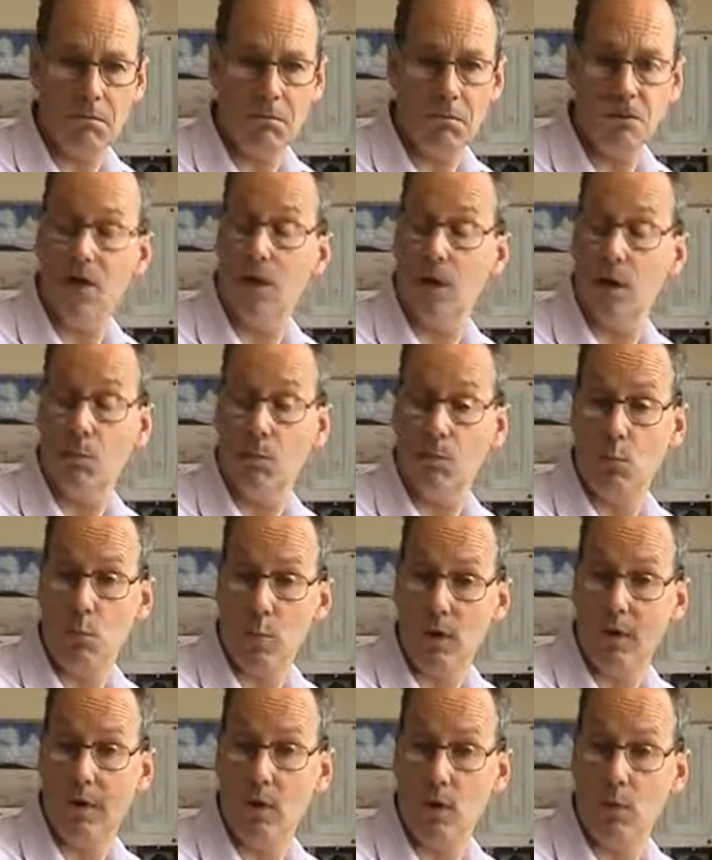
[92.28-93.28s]
time
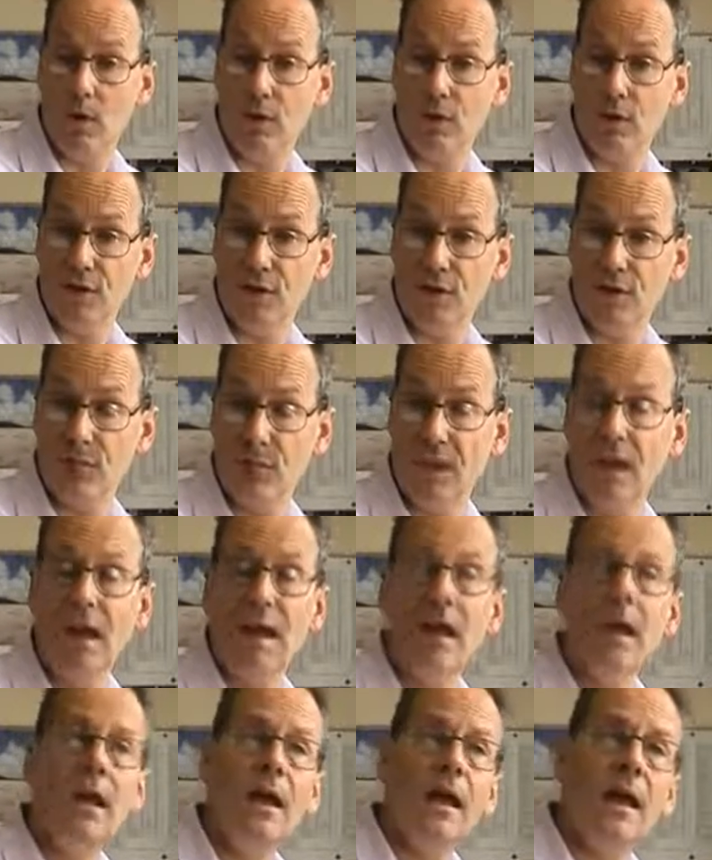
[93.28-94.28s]
when they're with us.
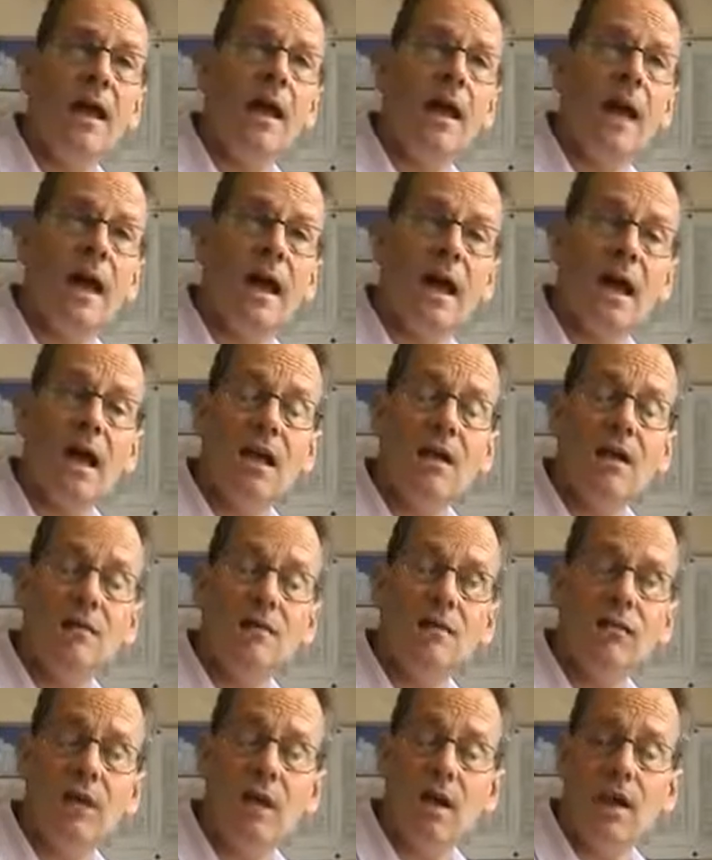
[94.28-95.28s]

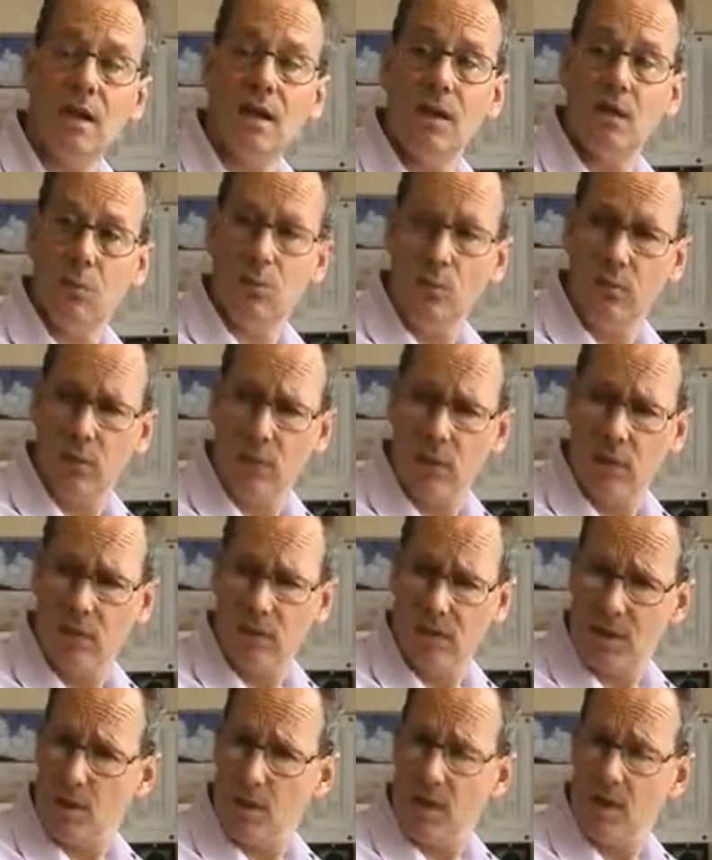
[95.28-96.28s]
And finally,
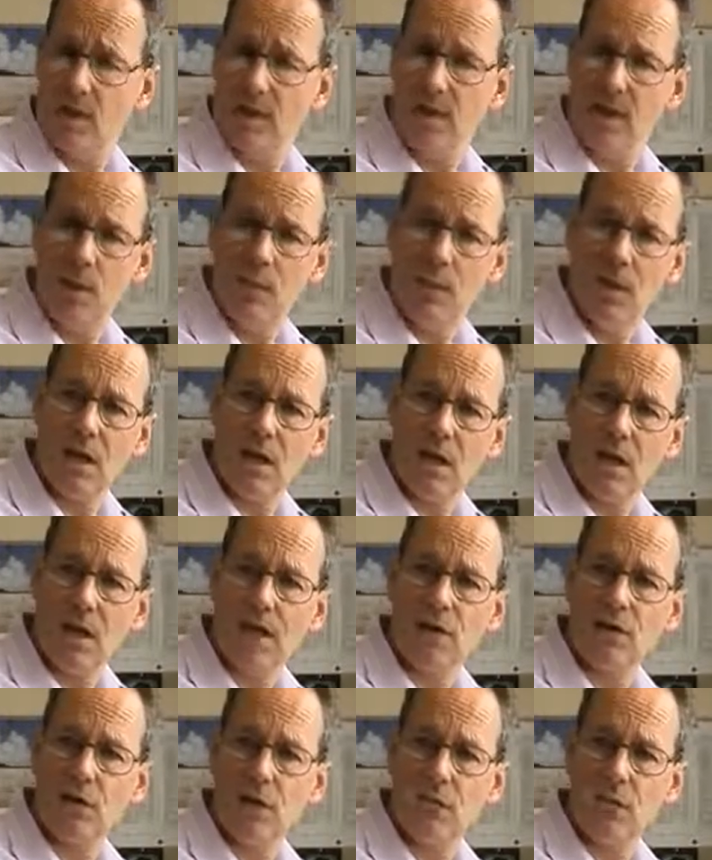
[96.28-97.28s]
for something like the
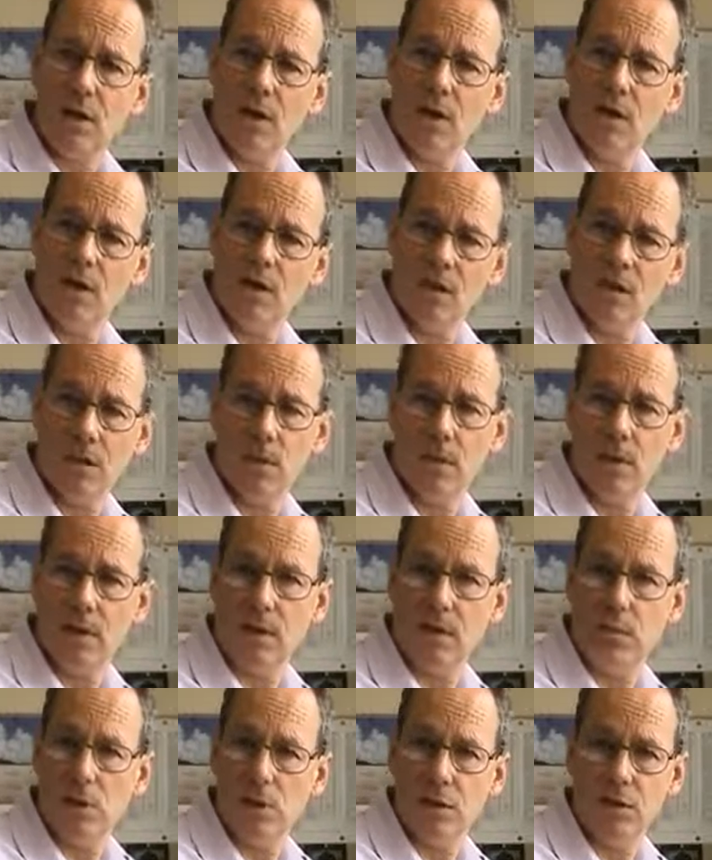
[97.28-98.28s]
immunoelectron microscopy
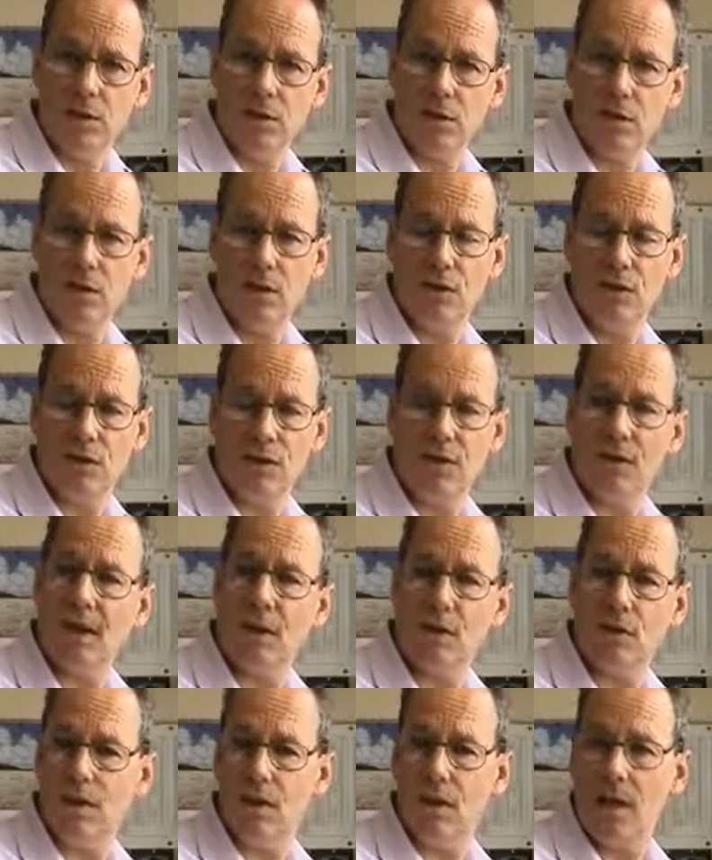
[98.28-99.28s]
laboratory, you just
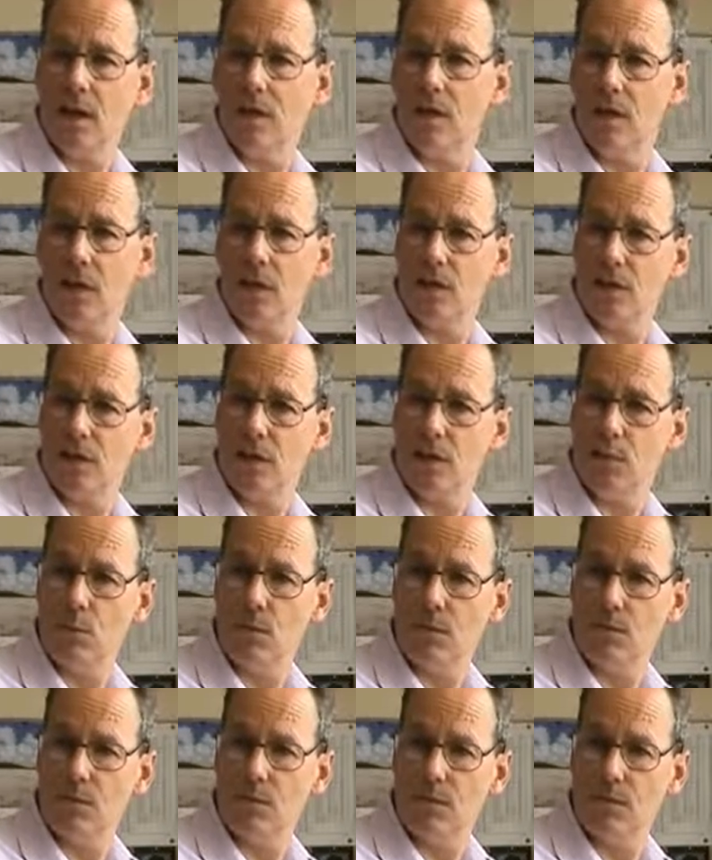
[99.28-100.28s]
cannot let large
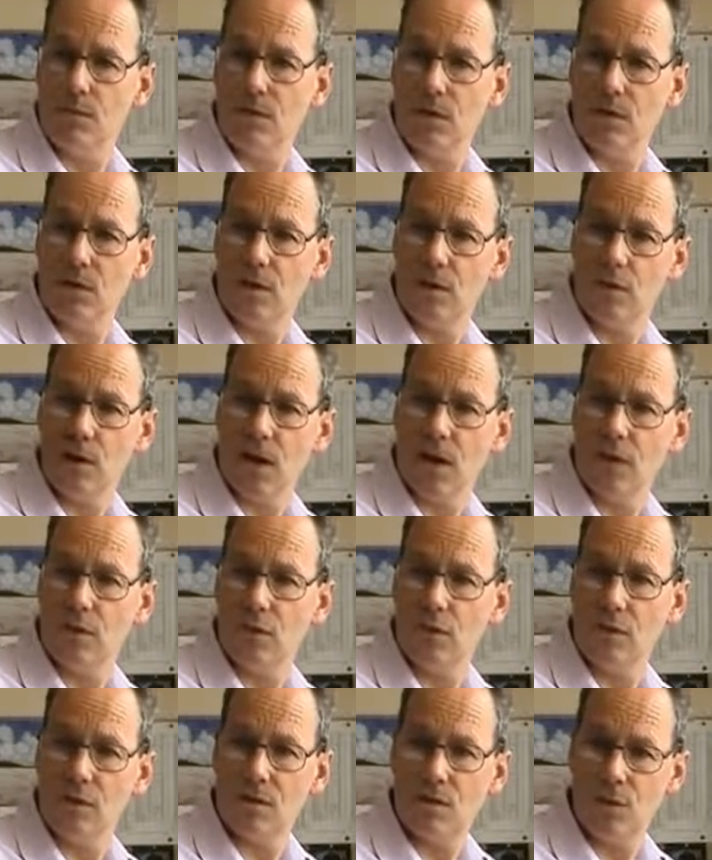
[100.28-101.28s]
numbers of
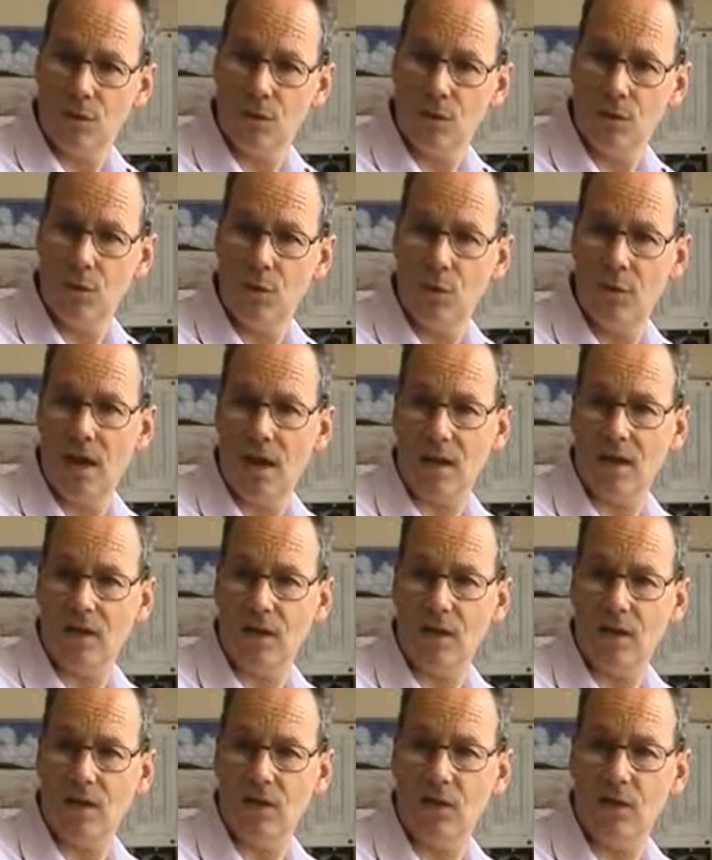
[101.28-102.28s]
undergraduates do that
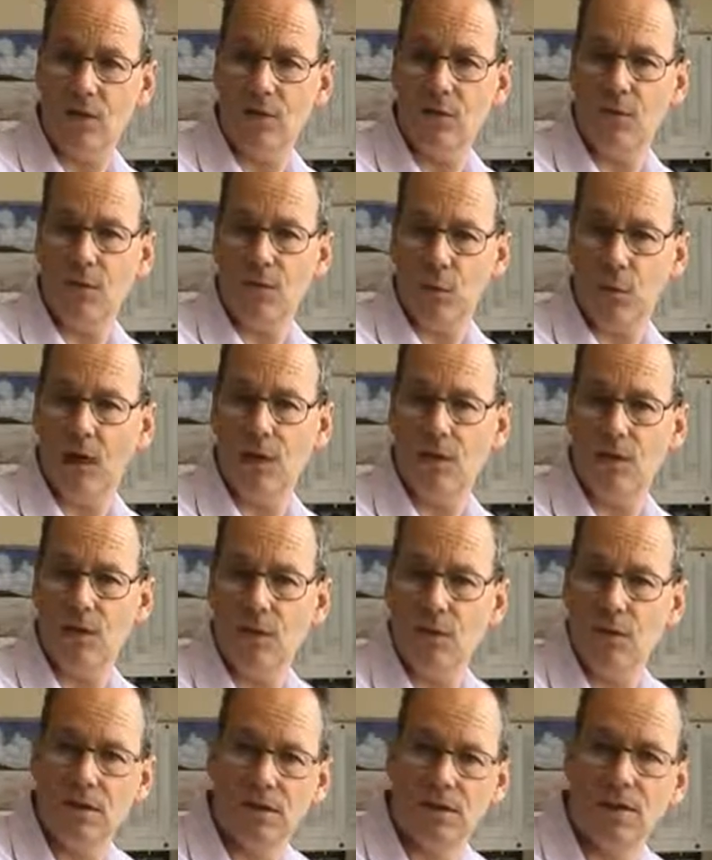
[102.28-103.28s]
kind of
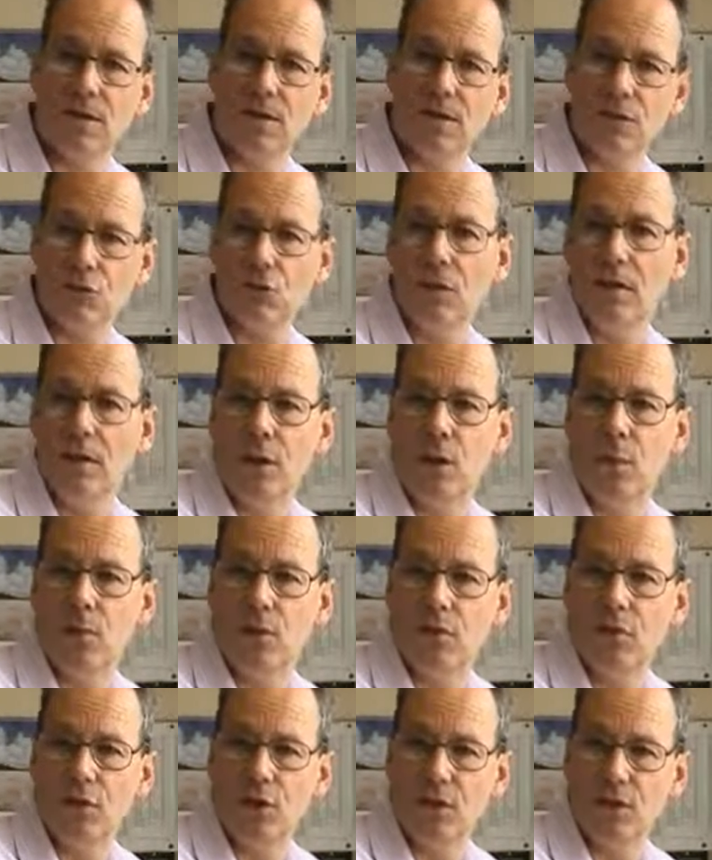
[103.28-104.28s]
practical, and so it's a real
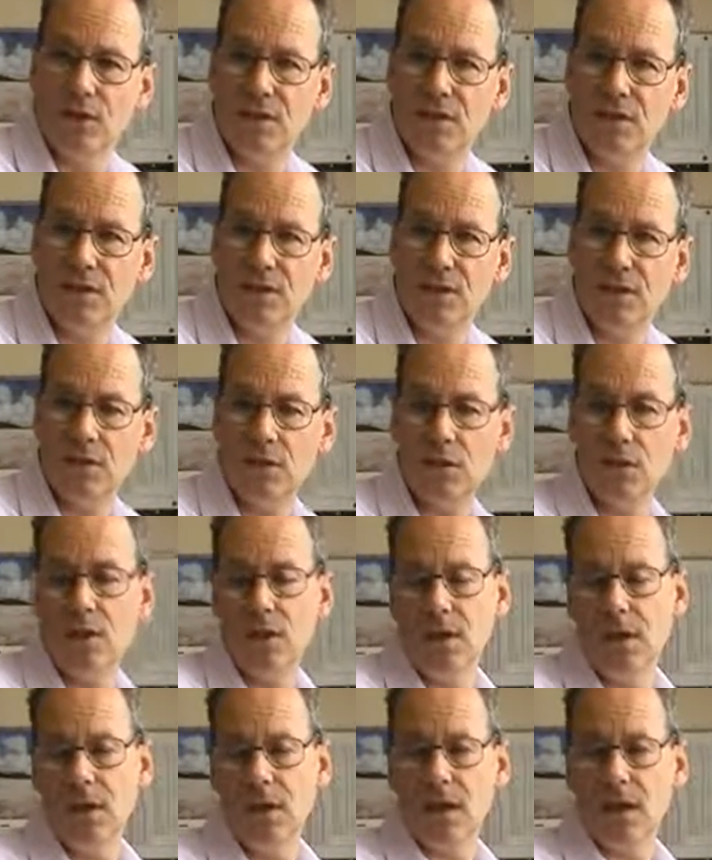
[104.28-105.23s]
opportunity to